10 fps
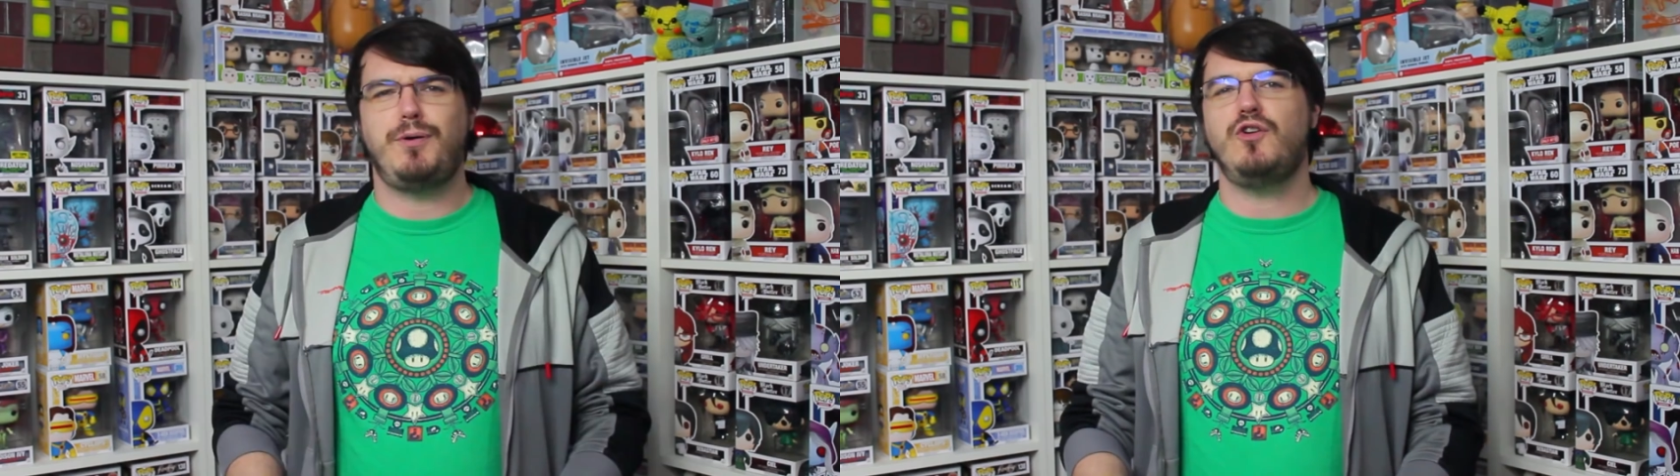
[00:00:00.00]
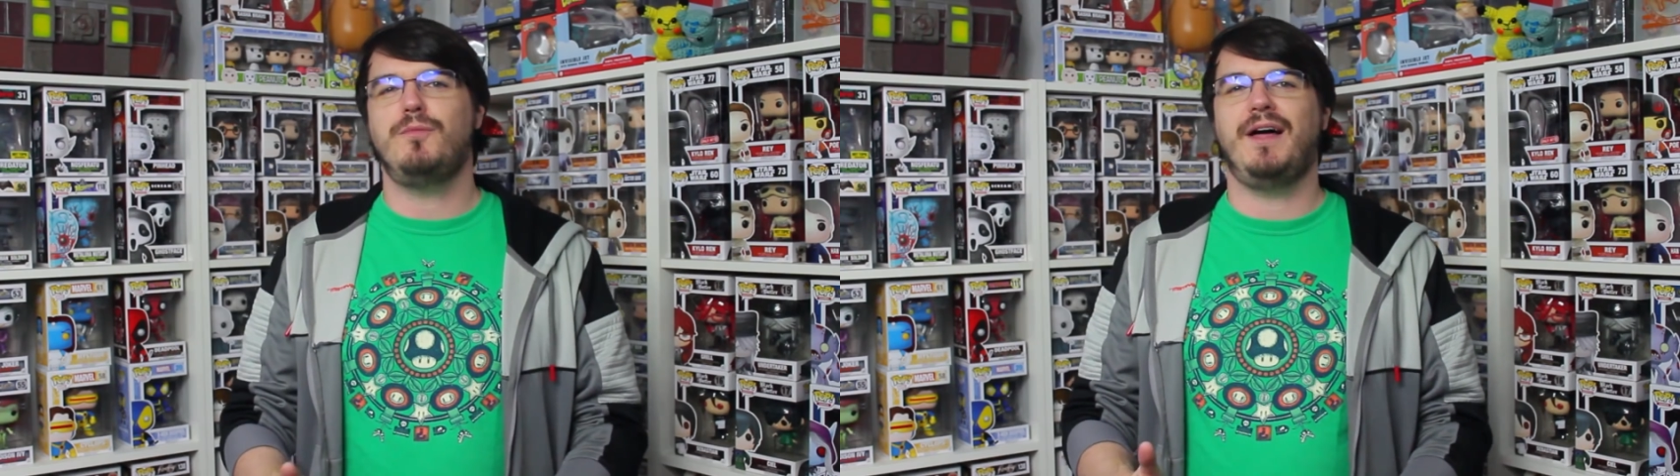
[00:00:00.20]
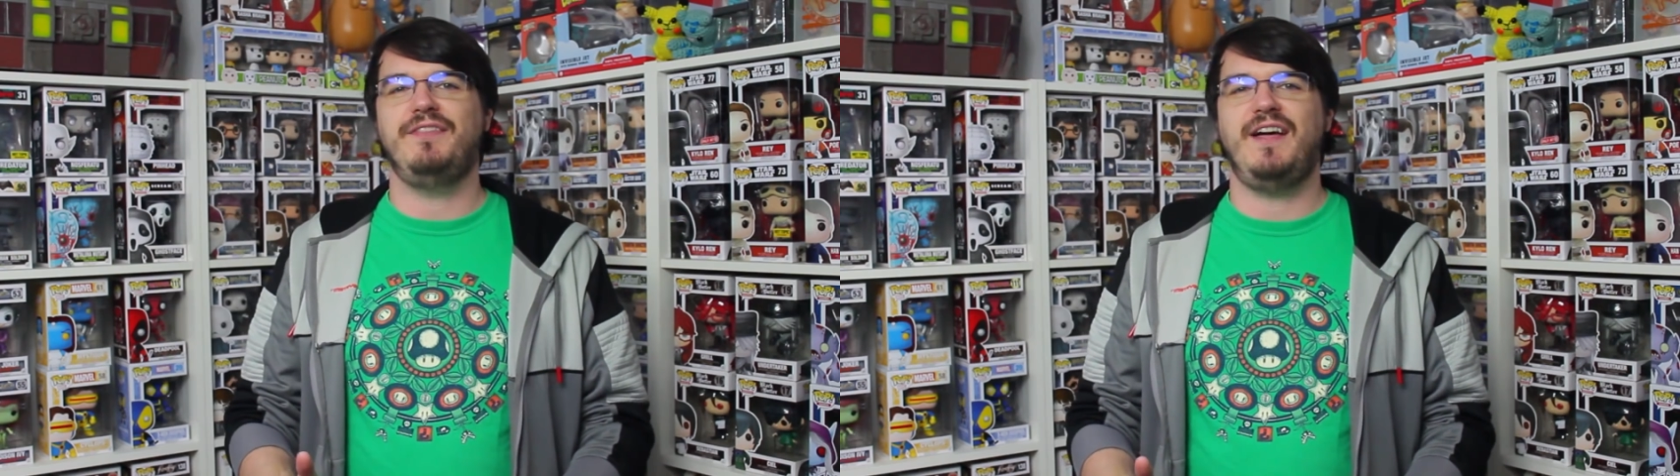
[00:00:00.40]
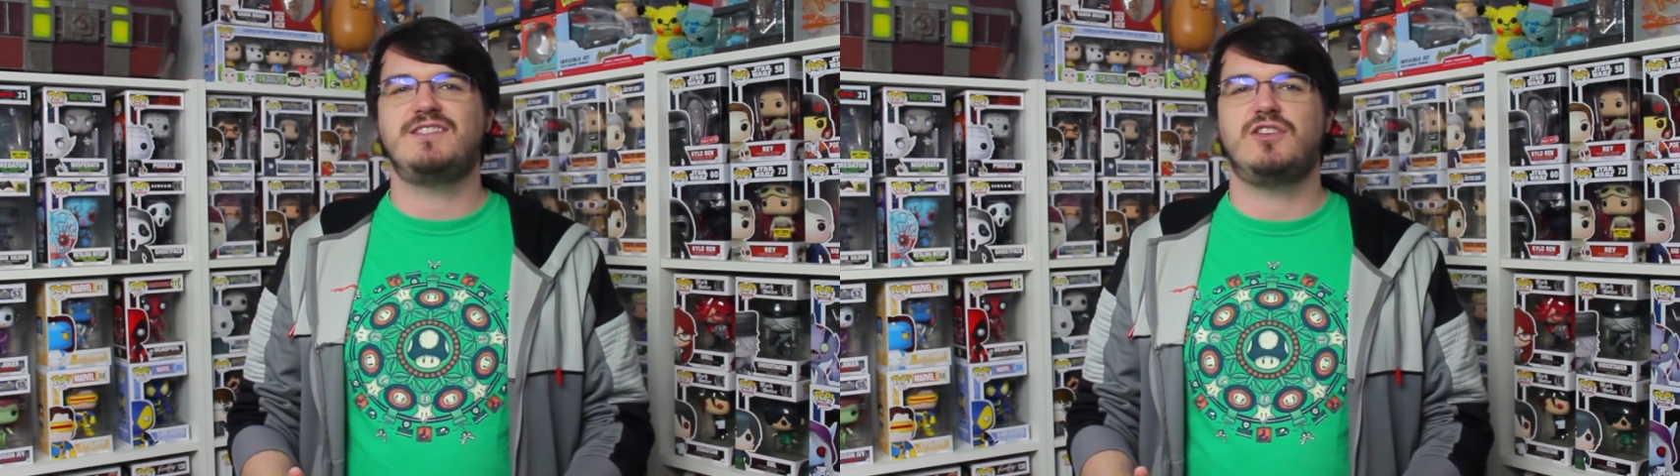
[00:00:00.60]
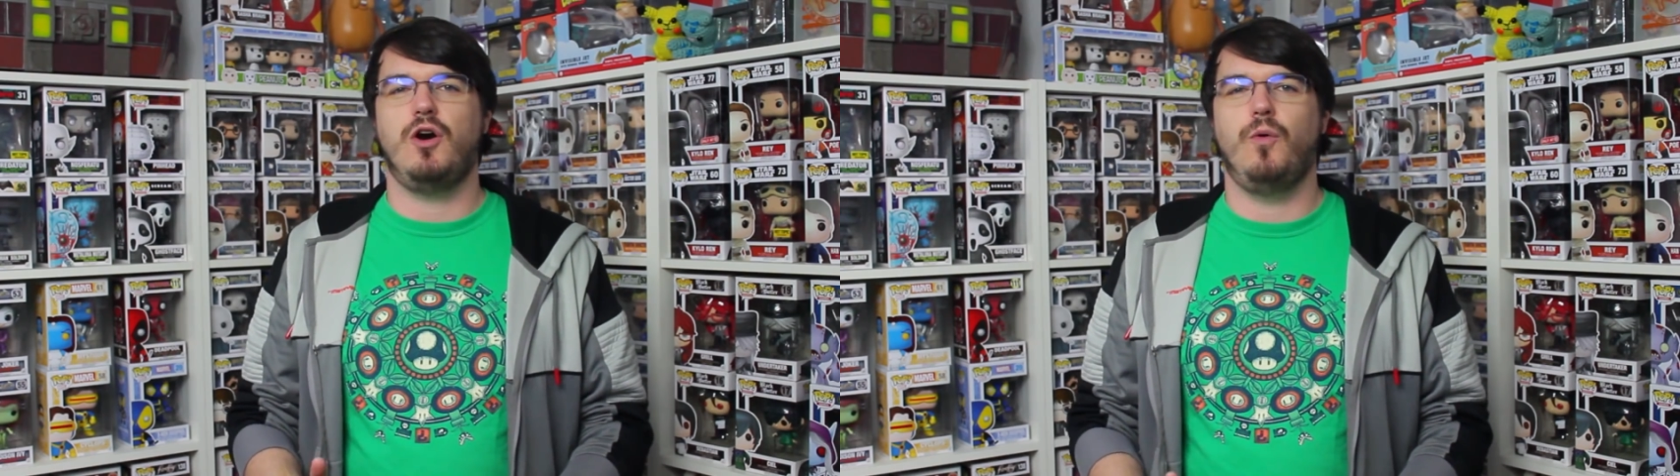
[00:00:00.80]
Pokemon
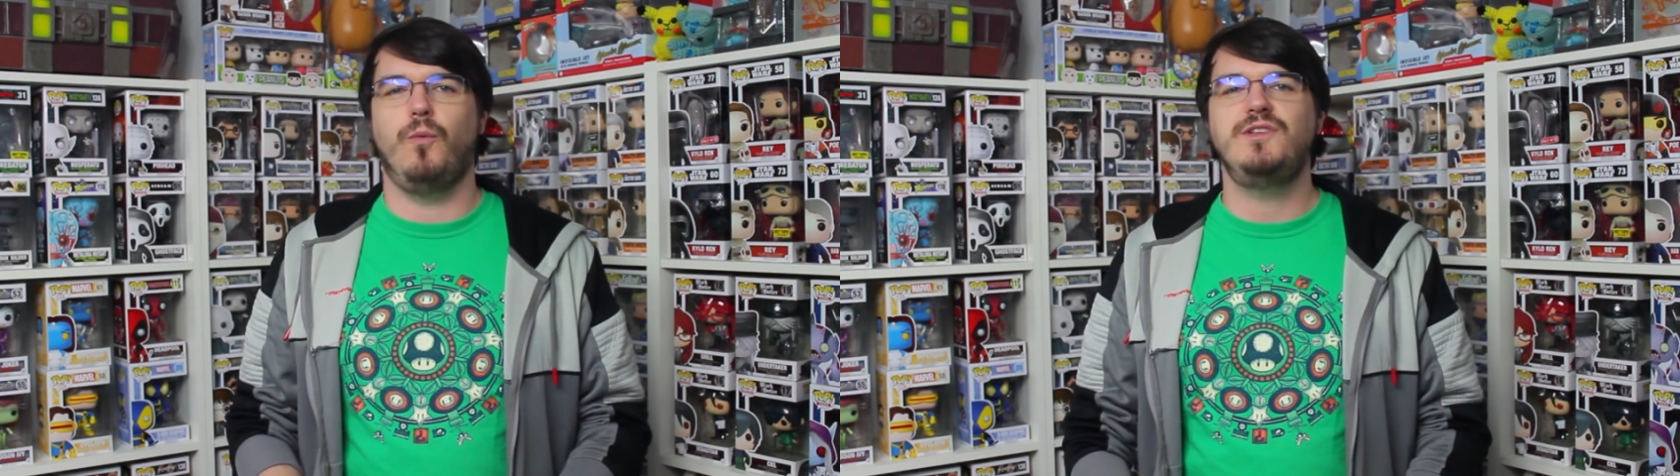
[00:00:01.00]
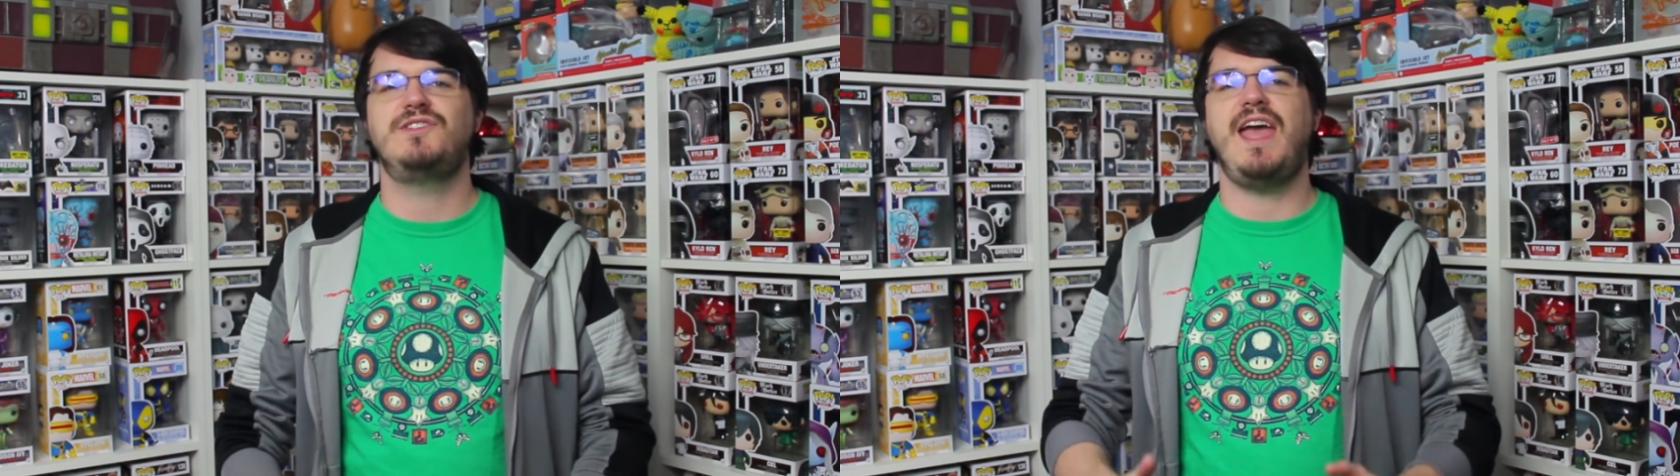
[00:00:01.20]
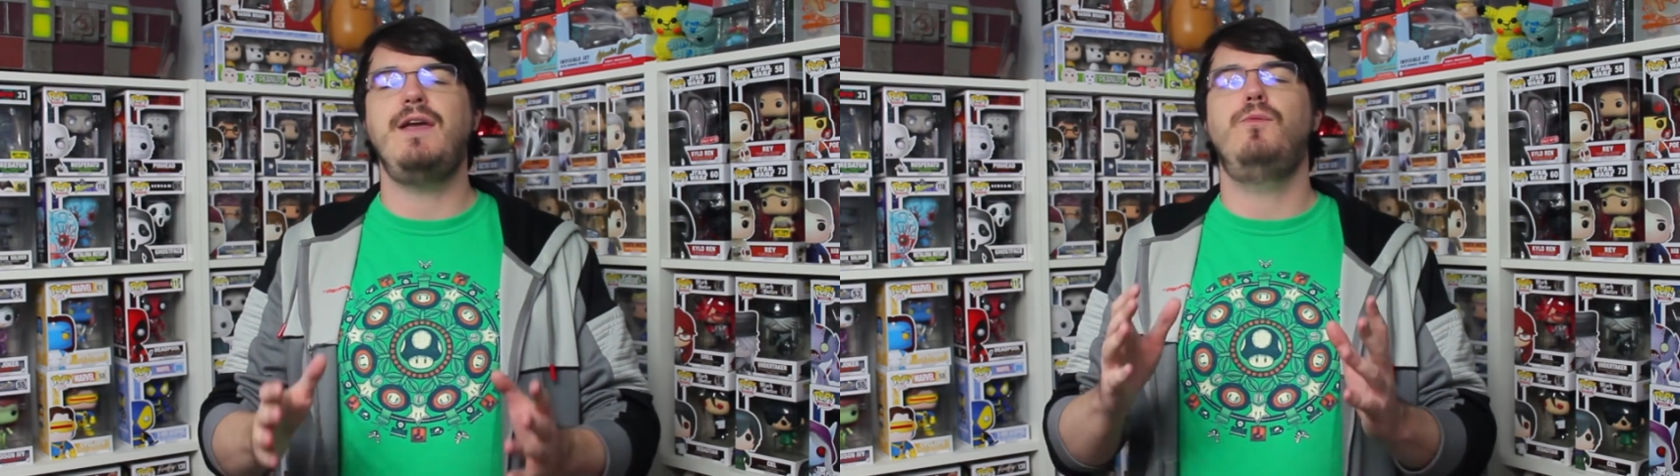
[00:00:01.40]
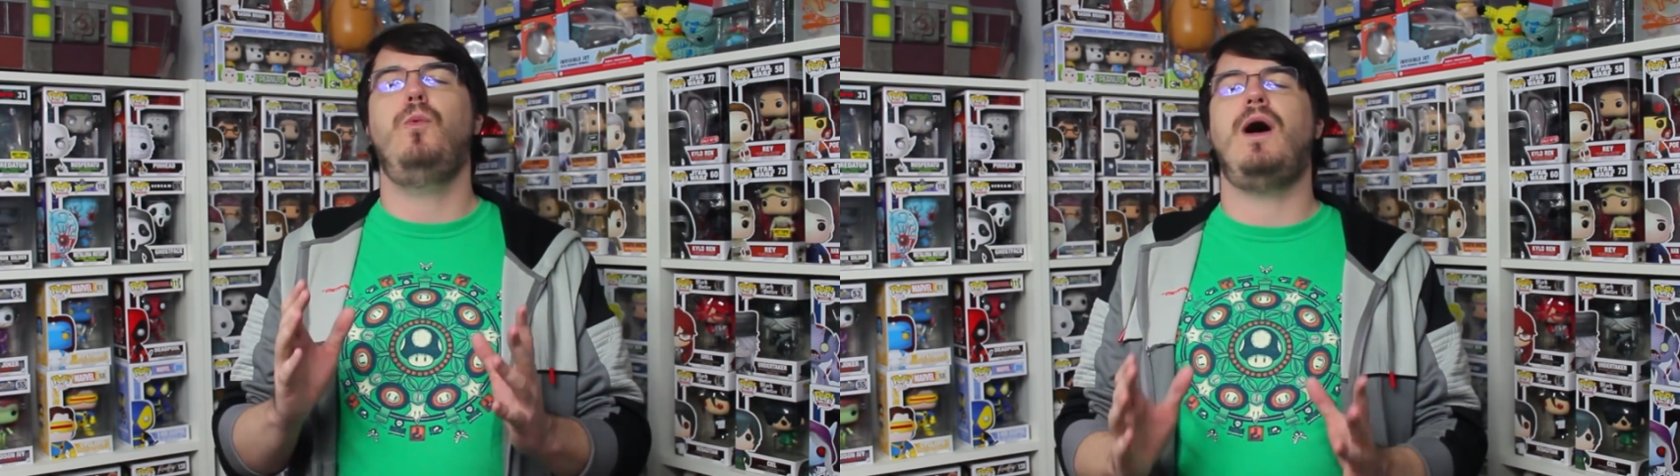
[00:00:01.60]
Let's Go was a